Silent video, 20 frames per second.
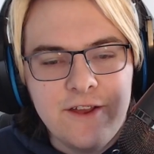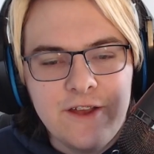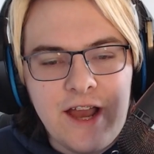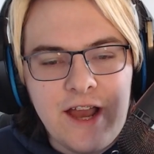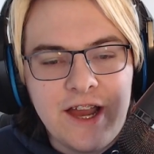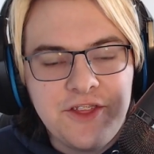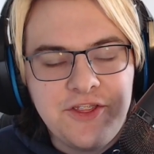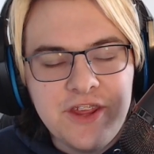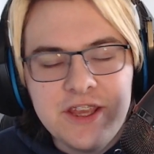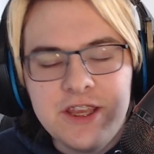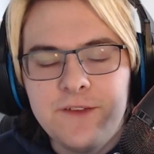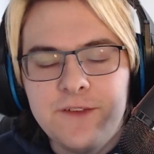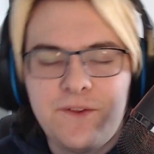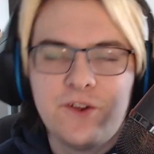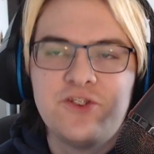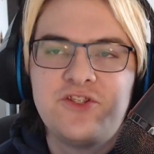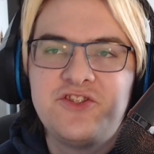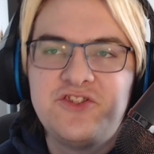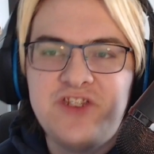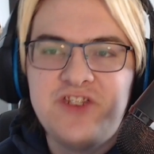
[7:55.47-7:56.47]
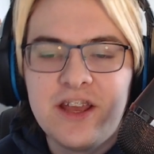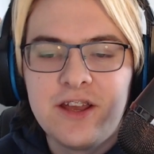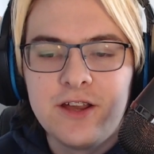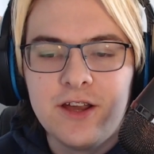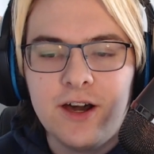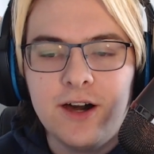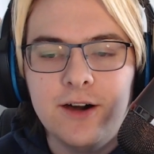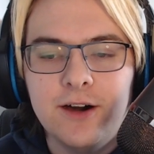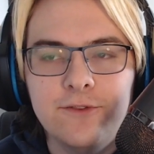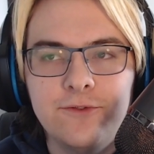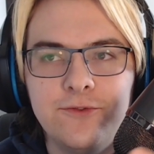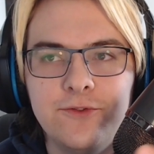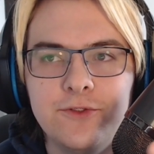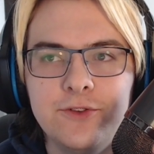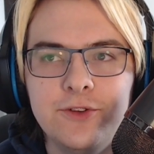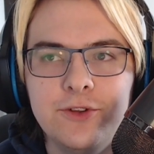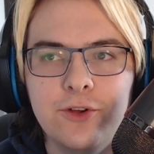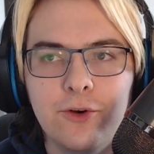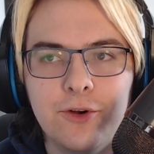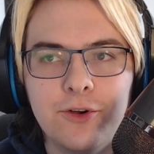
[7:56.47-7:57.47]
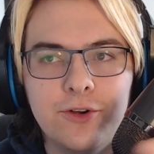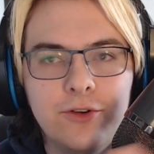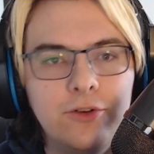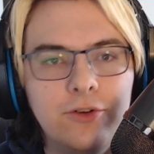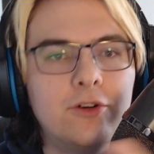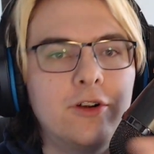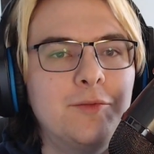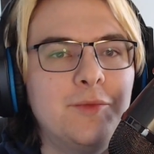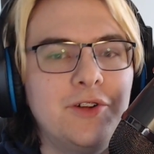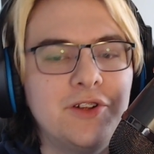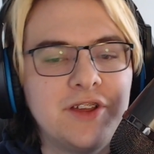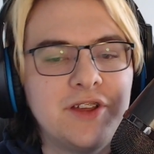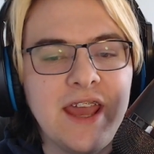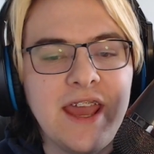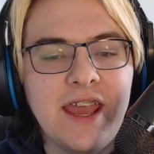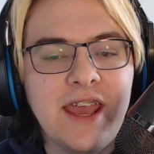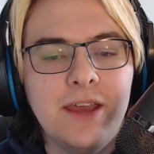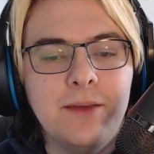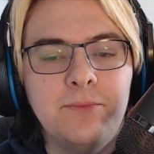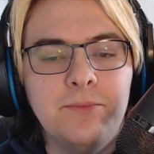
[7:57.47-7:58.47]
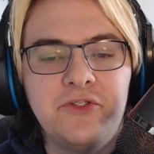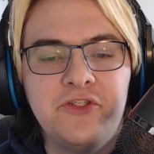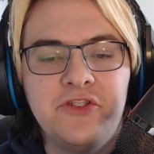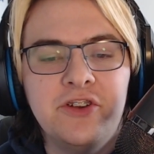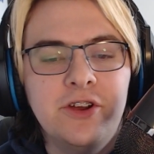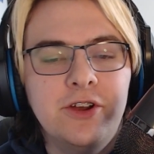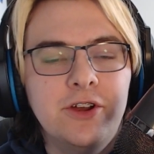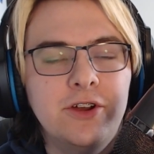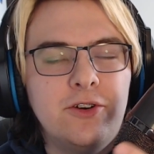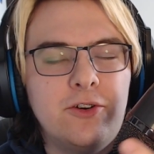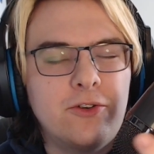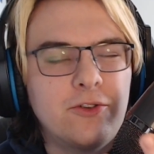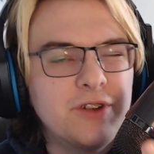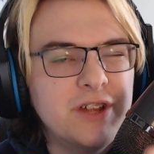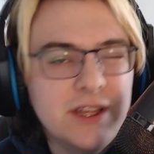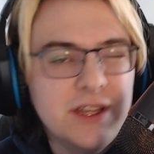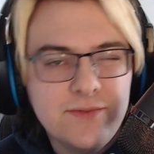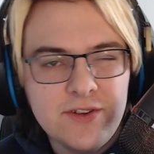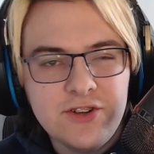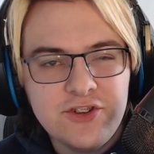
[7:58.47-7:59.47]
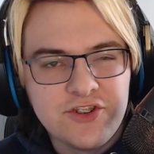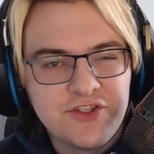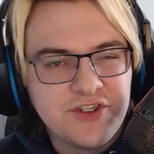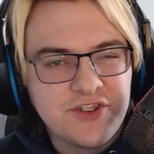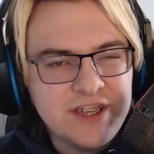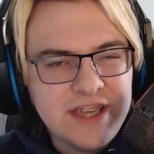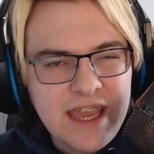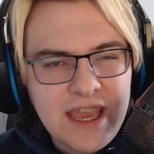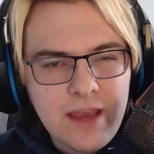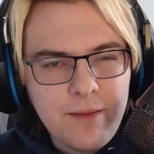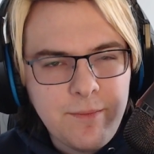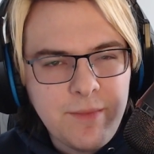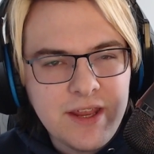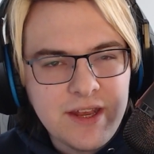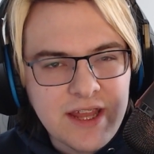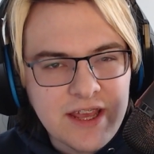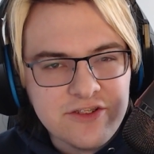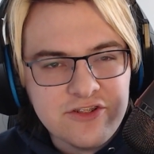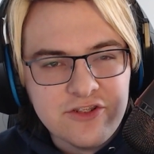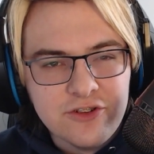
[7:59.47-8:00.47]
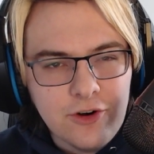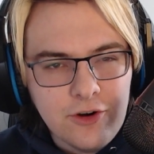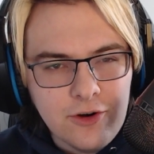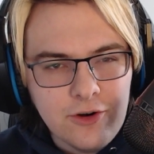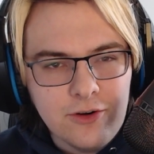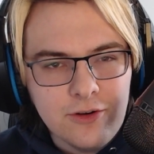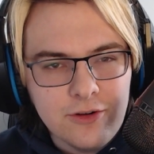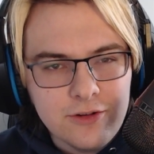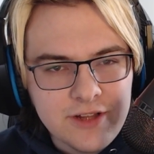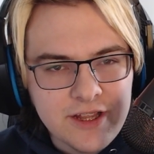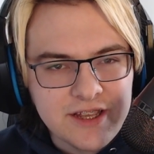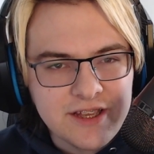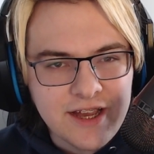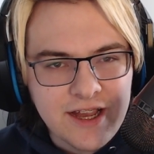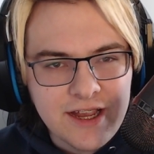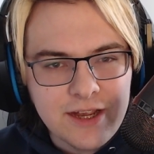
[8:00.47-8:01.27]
I think if you're sick of your normal games, or even just gaming as a whole like I